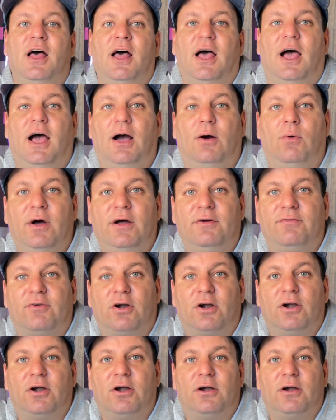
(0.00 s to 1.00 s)

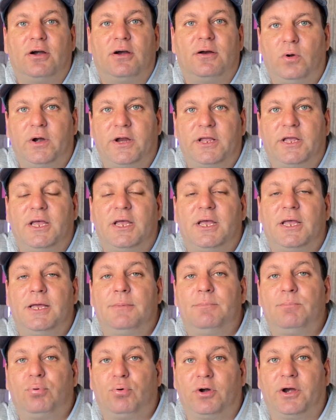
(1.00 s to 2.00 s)
However, Rick
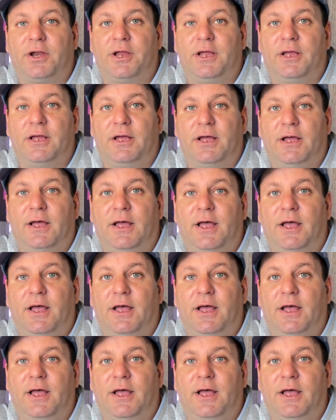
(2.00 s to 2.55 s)
Impri